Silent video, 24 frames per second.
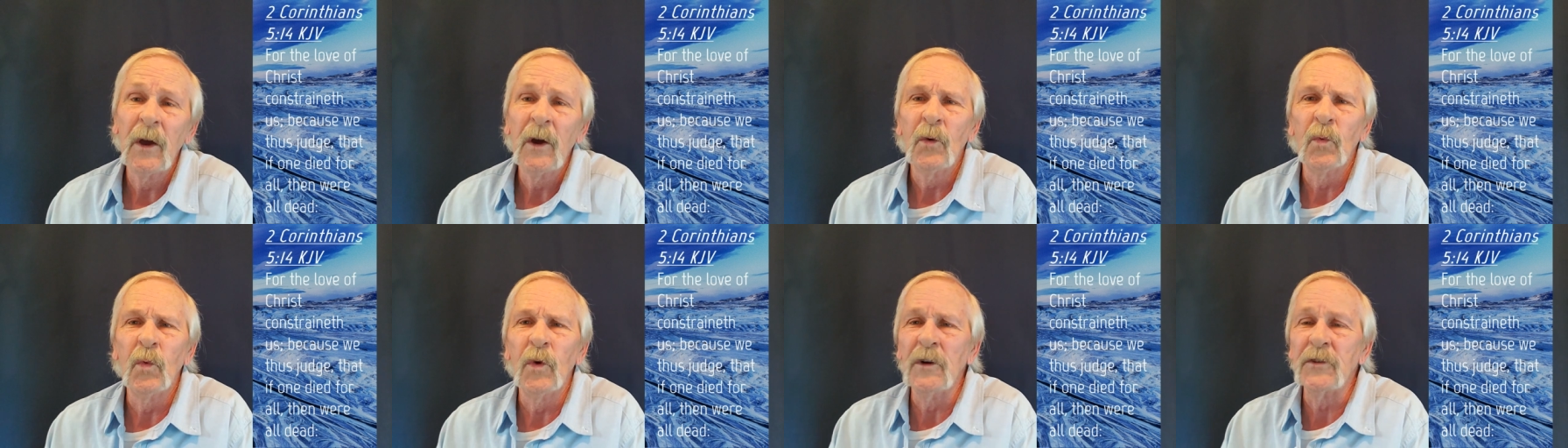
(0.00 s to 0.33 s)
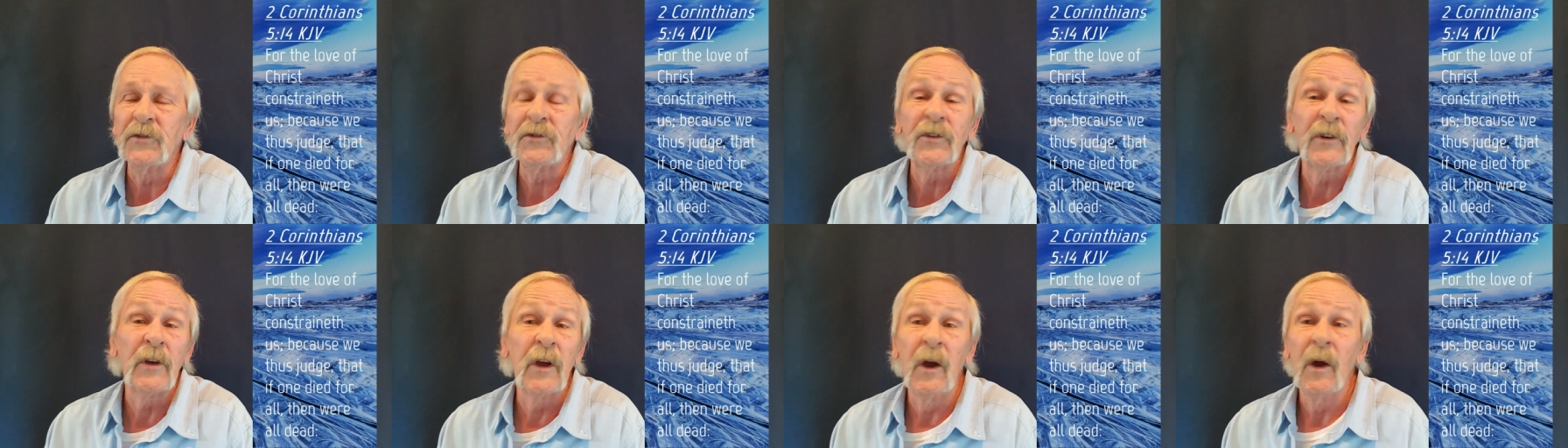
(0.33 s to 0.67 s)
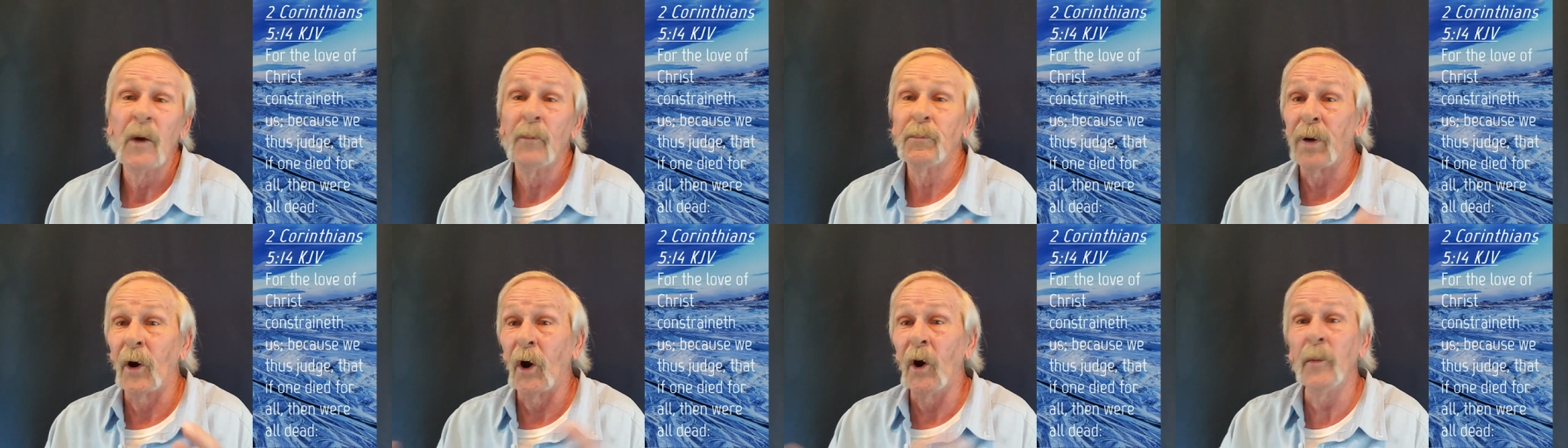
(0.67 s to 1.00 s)
which
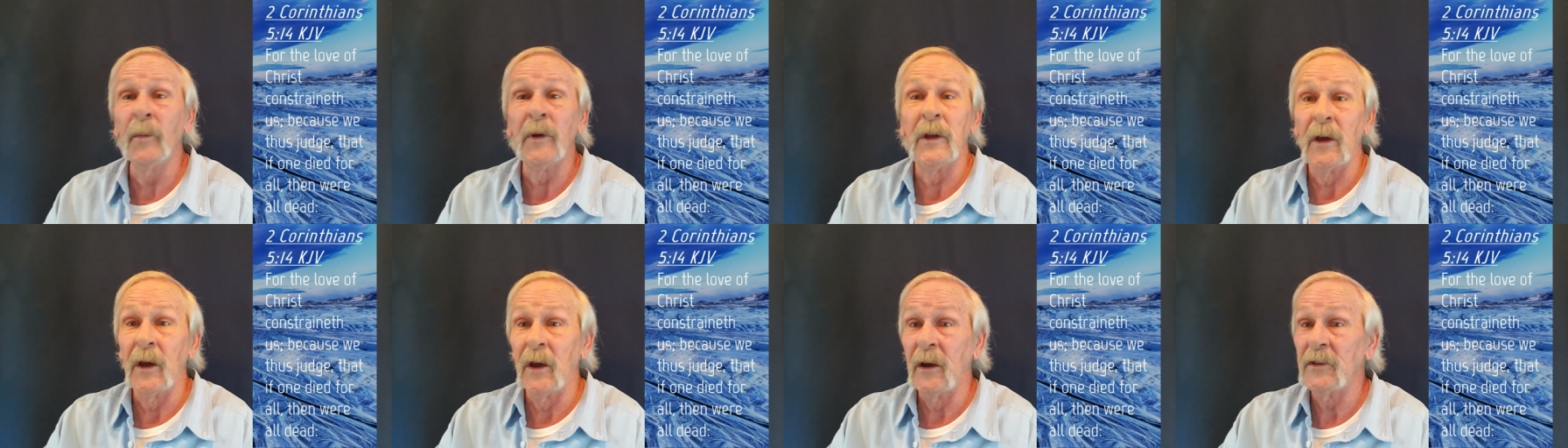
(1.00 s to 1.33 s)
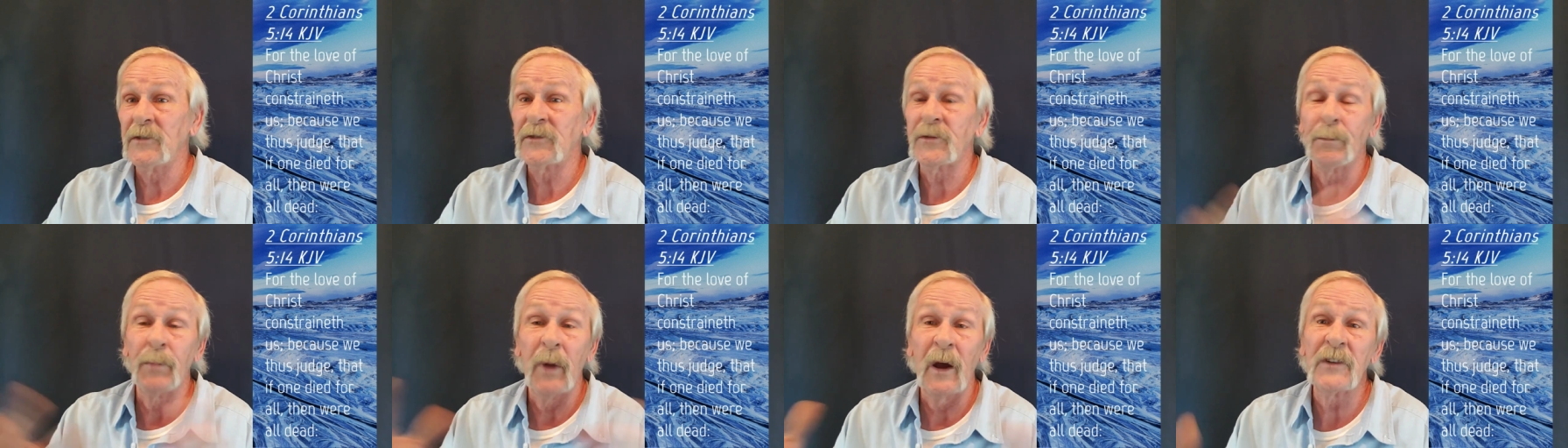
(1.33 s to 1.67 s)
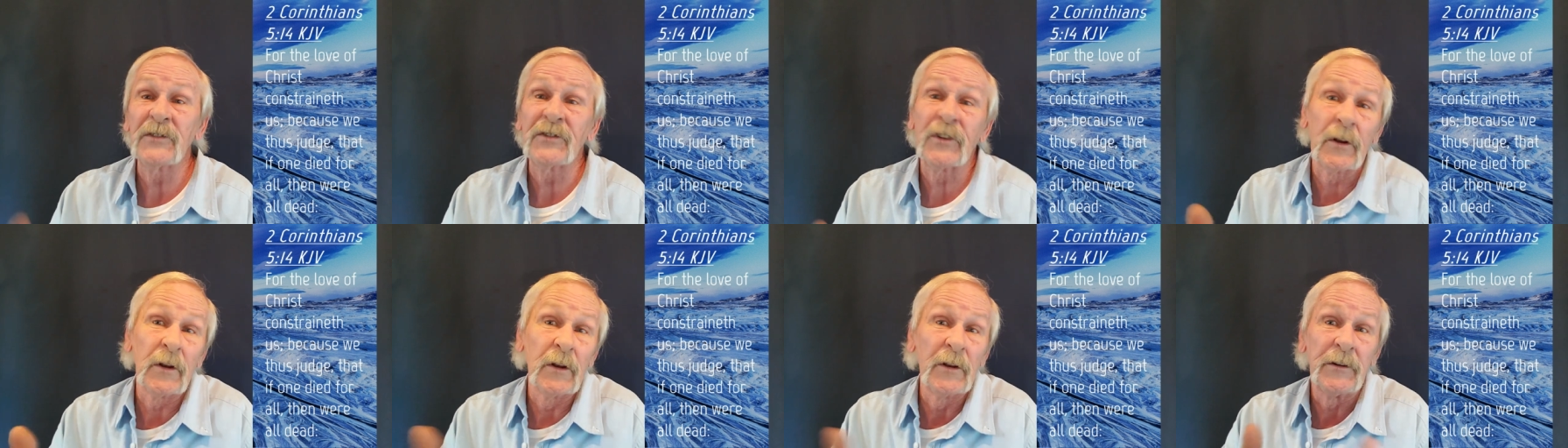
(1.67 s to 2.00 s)
permeates,
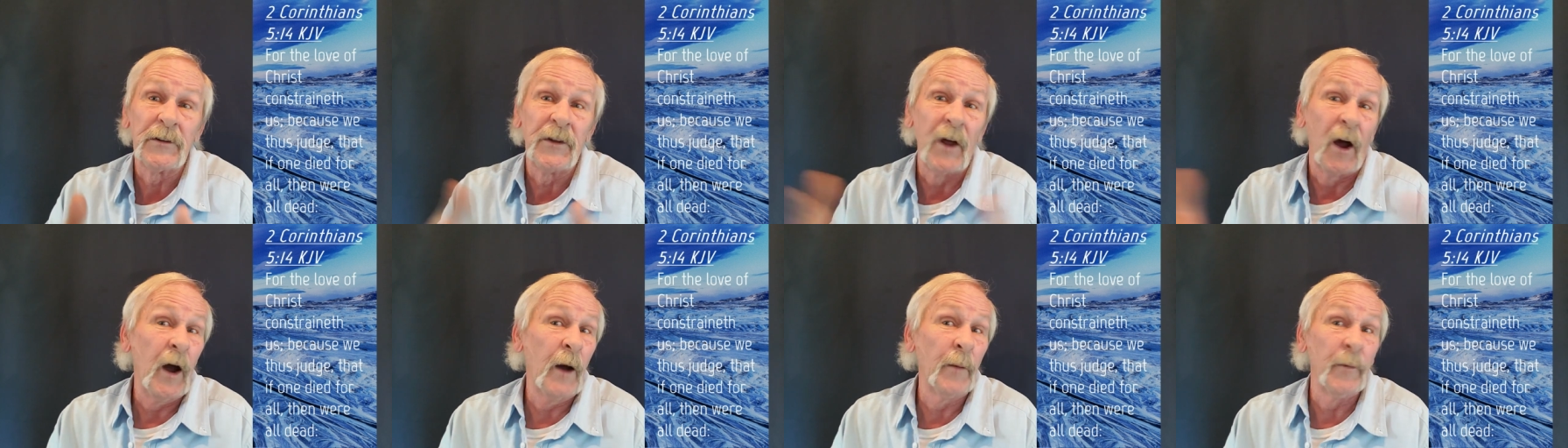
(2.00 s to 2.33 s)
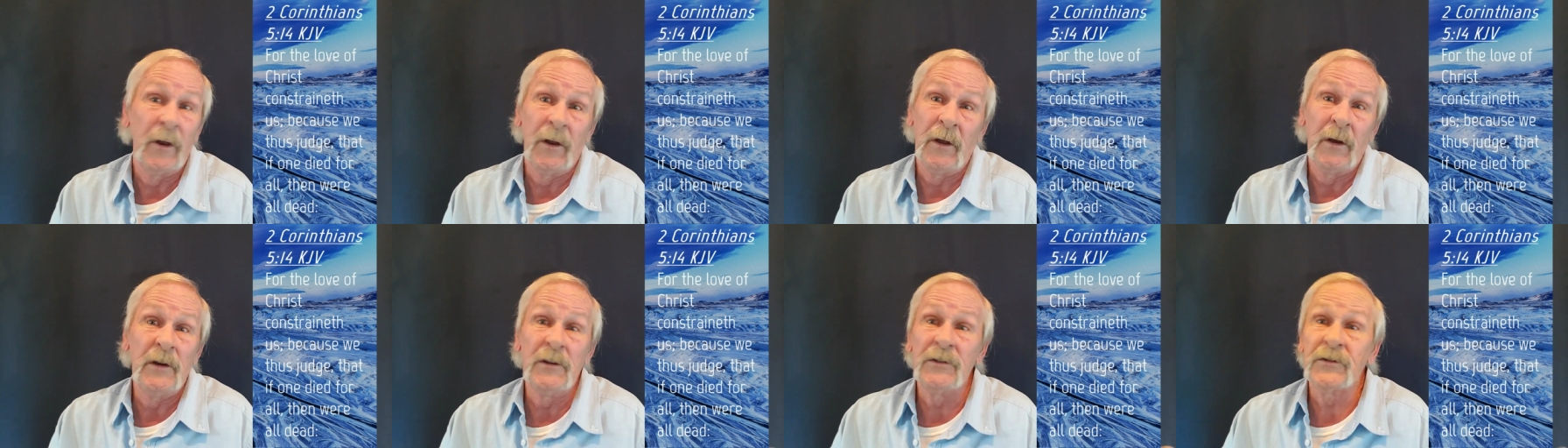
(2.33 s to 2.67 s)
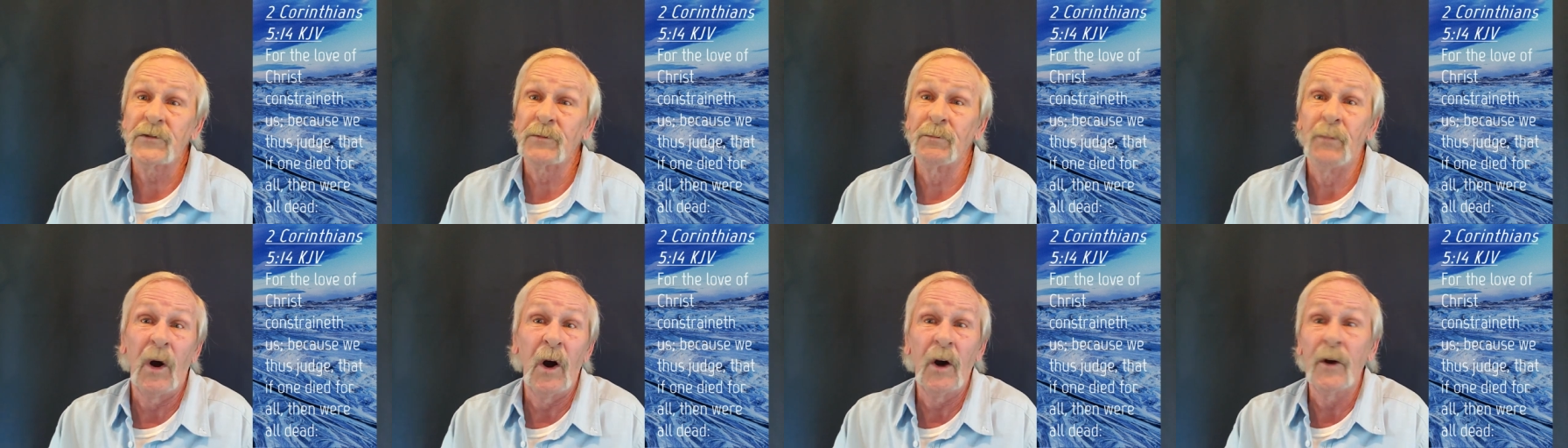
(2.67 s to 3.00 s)
basically
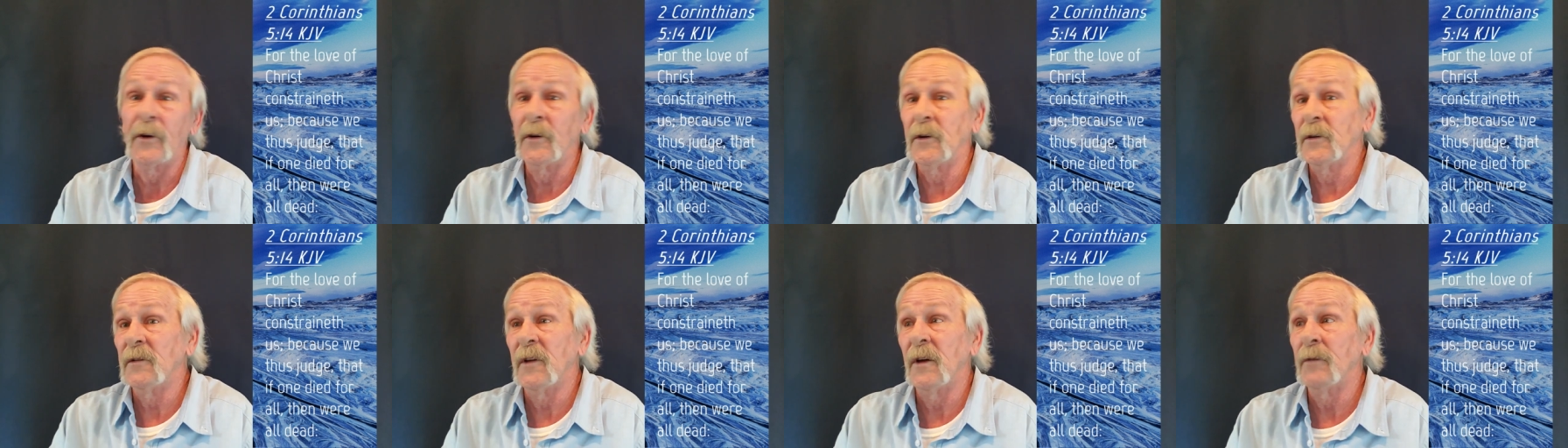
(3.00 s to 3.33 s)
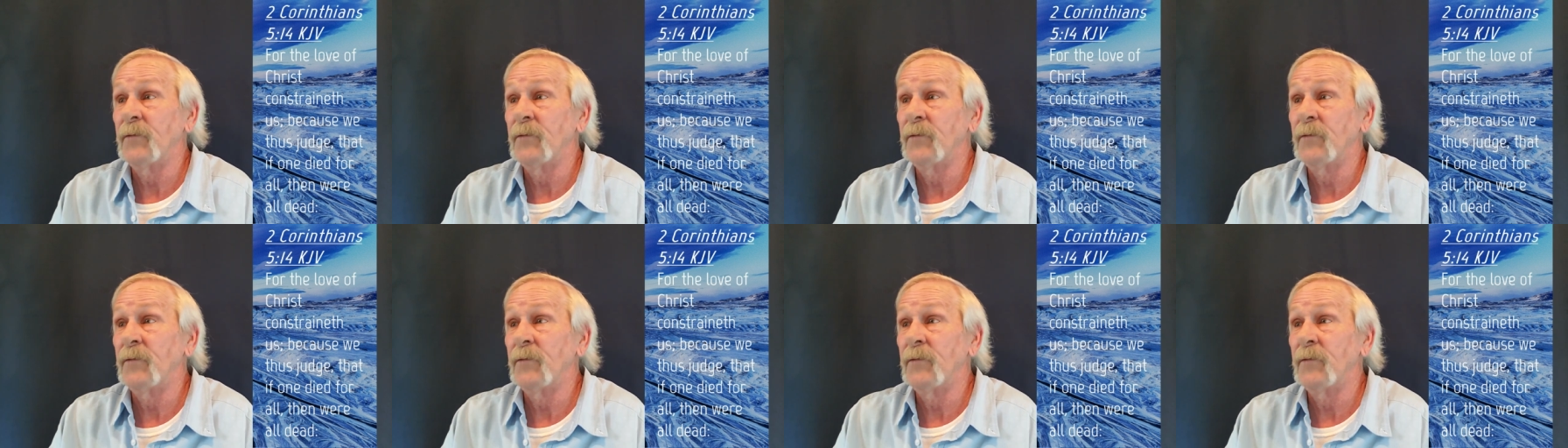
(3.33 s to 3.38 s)
dominates modern